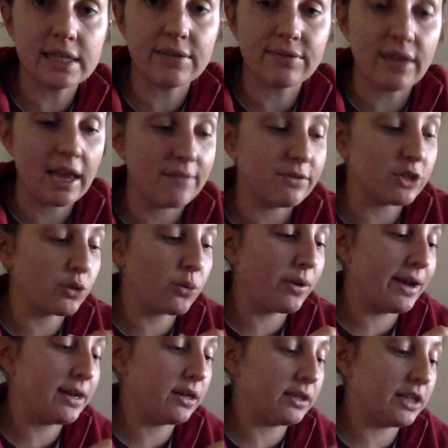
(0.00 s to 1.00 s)
If they have a
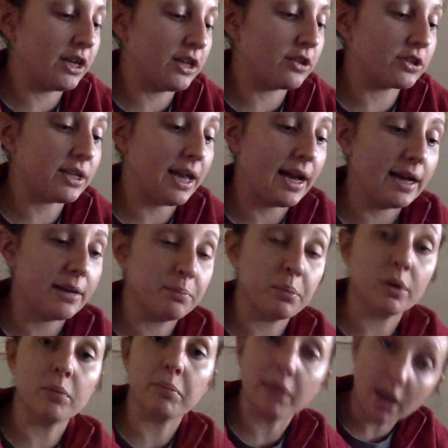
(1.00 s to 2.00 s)
twin on the other side, put
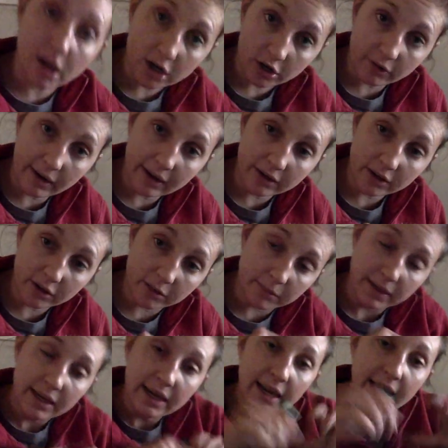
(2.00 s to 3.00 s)
a block around them
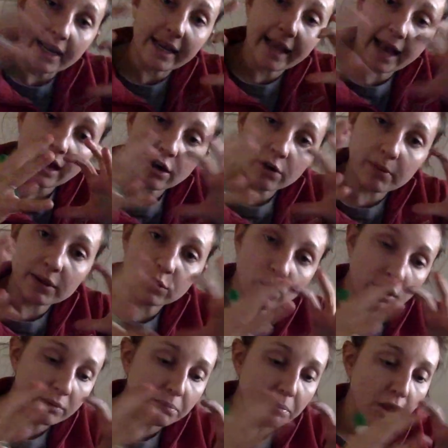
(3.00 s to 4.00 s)
and count them as
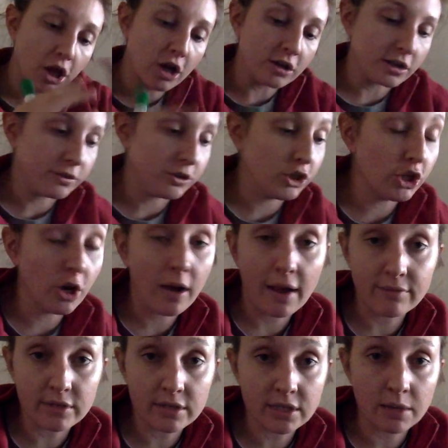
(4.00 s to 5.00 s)
one block. You don't have
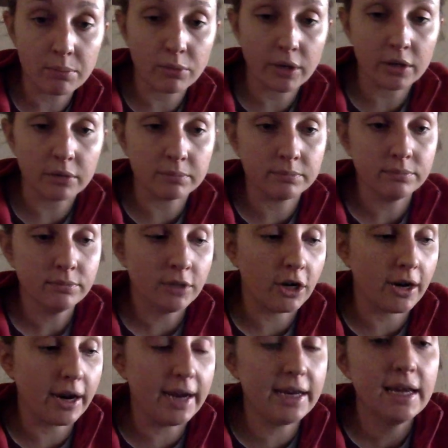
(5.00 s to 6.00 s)
to separate them. All
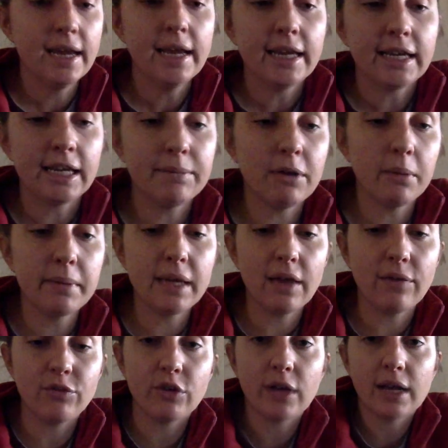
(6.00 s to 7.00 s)
right, email me
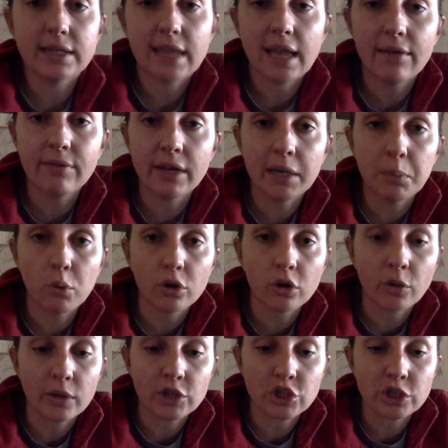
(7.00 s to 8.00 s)
if you guys have any more
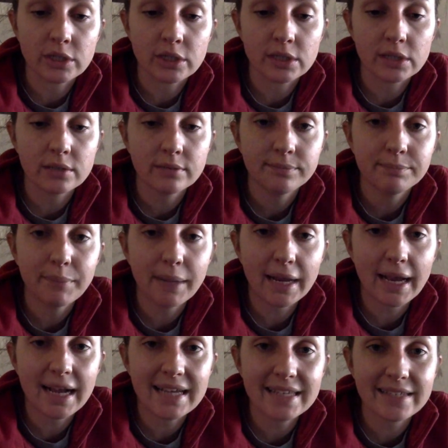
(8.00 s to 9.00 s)
questions. Bye,
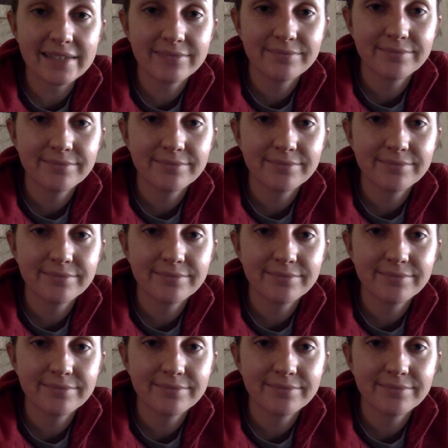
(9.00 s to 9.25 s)
guys.